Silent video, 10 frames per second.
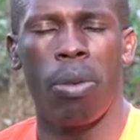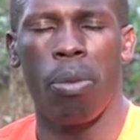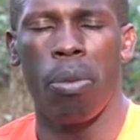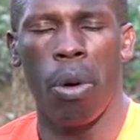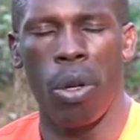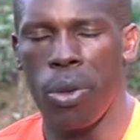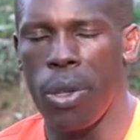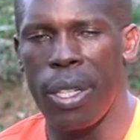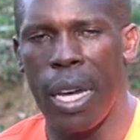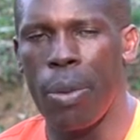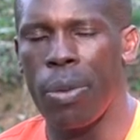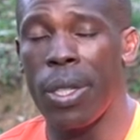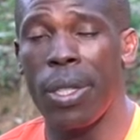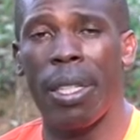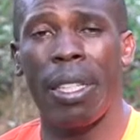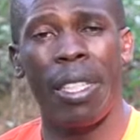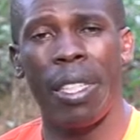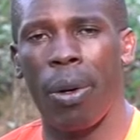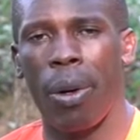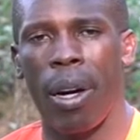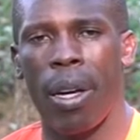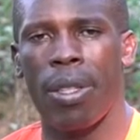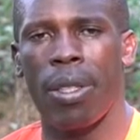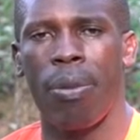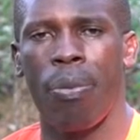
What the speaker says: most of the times there's a need in our heart.